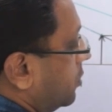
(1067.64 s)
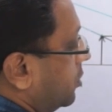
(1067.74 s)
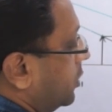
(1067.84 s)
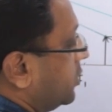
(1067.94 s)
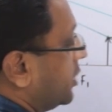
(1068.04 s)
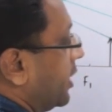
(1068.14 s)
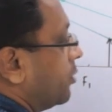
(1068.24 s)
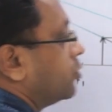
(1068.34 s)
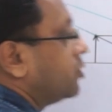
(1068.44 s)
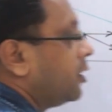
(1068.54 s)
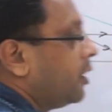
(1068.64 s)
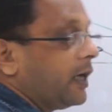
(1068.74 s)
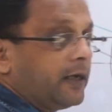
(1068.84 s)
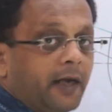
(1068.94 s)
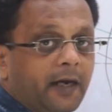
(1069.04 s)
these arrows,
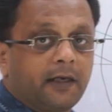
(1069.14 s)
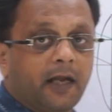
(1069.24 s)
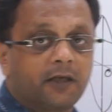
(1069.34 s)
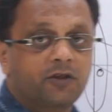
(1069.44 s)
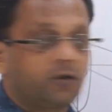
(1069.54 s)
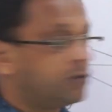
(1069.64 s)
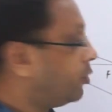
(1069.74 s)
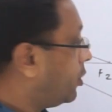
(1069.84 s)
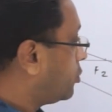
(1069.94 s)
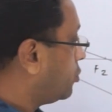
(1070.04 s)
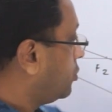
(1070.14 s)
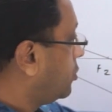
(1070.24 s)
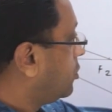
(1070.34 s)
and at last you have to